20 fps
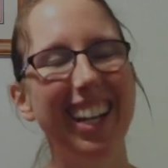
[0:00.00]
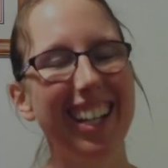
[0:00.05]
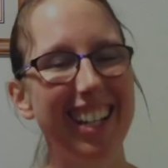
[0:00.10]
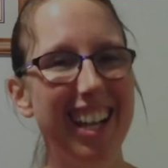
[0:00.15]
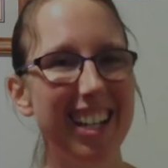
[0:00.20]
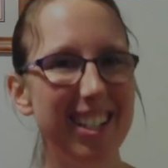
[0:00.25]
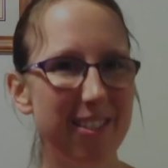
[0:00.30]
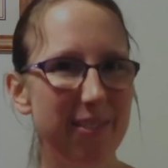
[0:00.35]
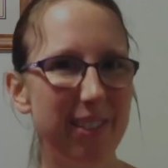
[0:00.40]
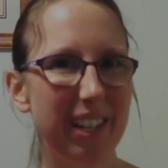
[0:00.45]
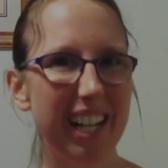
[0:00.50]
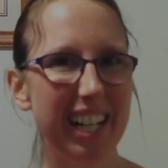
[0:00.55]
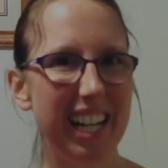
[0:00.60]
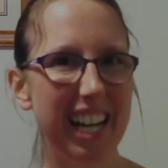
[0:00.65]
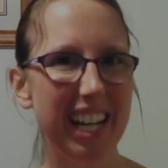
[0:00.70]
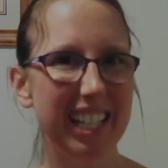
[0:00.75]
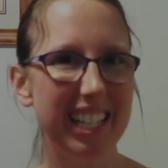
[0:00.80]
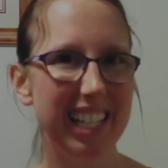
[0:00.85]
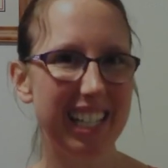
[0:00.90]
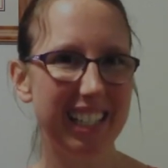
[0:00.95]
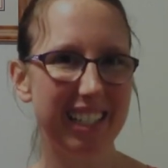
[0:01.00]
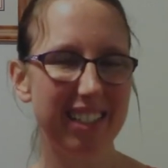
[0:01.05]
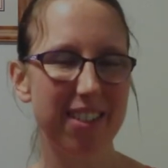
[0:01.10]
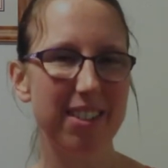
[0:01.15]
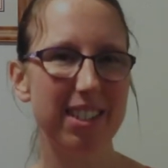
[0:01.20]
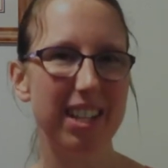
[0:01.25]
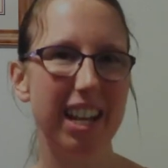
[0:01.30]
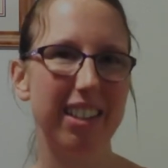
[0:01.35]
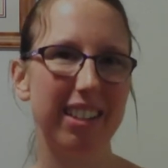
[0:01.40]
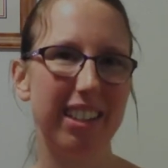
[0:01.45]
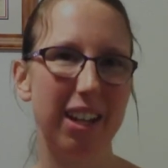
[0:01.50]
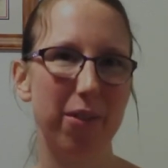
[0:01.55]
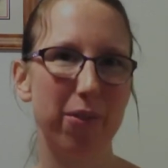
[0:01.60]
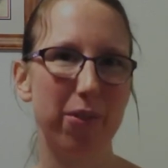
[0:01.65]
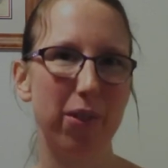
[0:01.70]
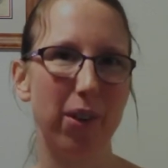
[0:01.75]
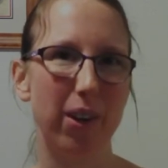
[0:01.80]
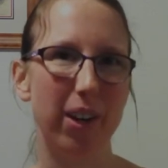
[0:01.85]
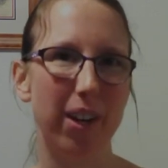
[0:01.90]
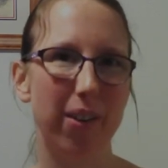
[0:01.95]
and I'll do what I can to get those out there
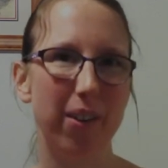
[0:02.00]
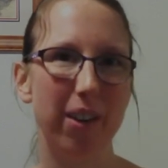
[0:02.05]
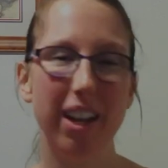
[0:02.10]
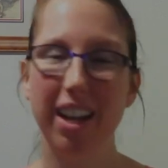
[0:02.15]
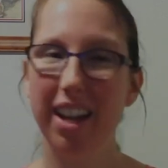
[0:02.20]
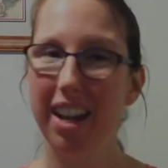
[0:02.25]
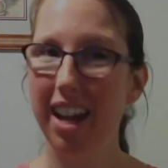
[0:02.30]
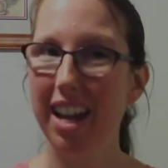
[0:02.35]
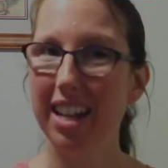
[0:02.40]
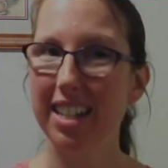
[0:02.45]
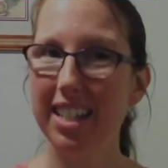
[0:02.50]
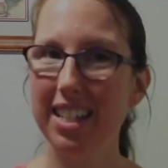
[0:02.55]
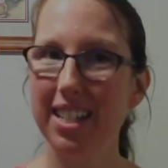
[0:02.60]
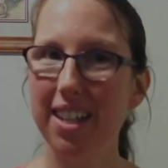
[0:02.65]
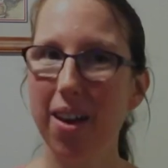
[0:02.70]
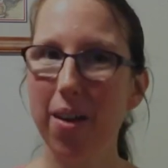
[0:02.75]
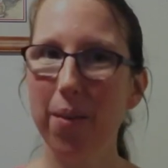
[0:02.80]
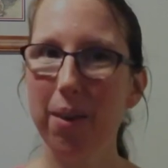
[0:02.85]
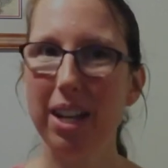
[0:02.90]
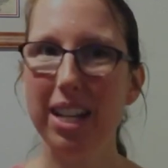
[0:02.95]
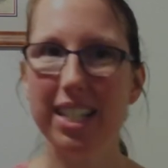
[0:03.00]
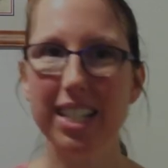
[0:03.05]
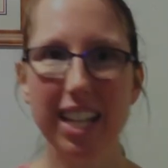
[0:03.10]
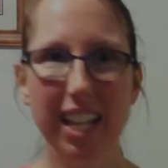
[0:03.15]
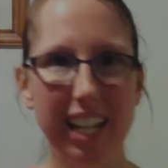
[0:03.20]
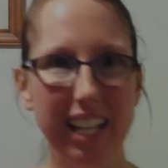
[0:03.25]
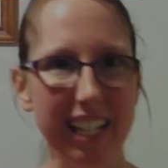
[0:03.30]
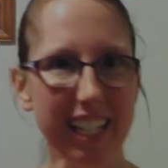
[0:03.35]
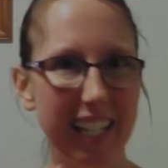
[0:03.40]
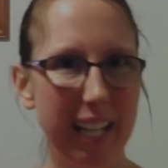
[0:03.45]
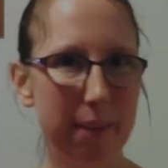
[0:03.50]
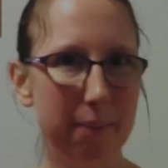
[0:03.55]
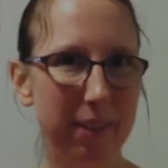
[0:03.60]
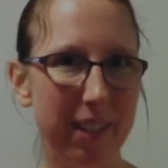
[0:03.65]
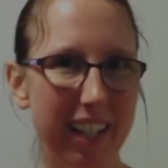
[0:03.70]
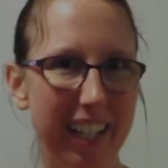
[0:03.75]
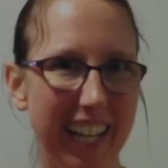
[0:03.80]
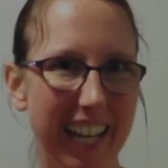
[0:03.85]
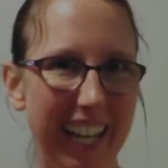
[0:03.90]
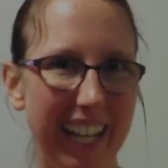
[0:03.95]
for you. And as always, keep
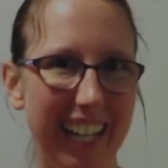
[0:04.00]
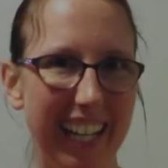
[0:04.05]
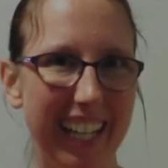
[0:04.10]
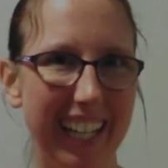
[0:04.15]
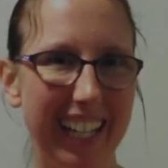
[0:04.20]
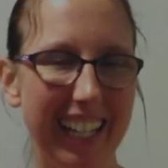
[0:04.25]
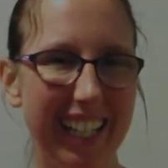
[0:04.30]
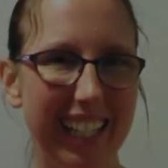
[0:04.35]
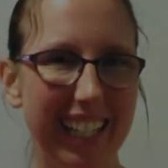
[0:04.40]
cooking.